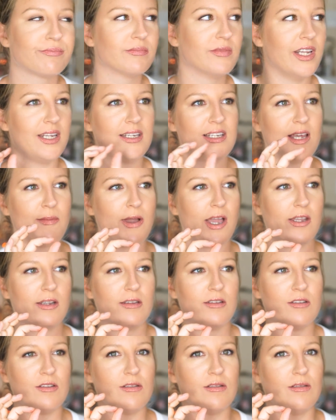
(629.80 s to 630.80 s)
anytime I
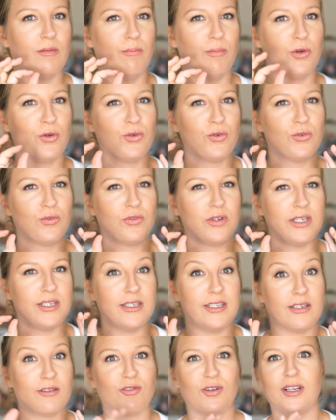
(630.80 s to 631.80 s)
move in
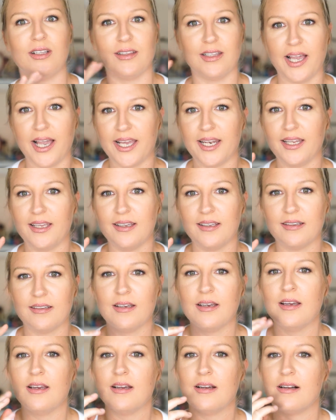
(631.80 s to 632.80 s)
different lighting,
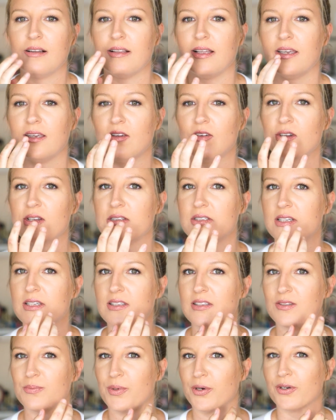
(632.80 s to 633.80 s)
like you can see
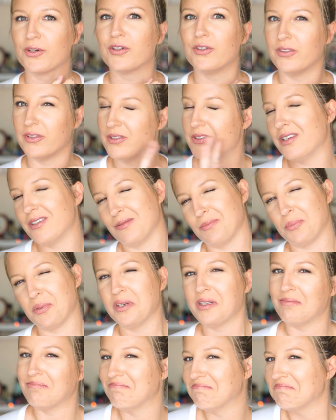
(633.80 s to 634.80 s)
the sparkle, it's
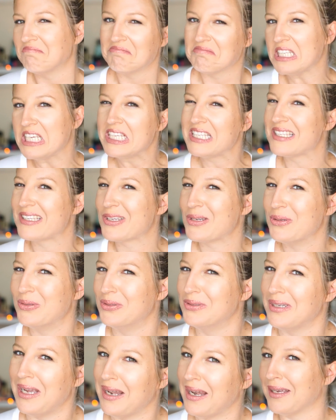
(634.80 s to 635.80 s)
pretty, it's
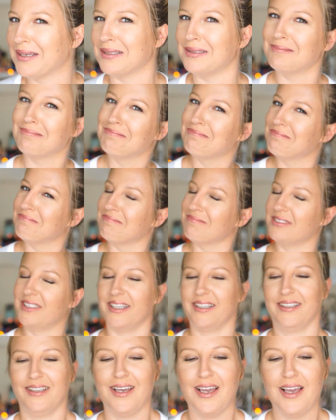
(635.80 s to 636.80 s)
cool. I like it.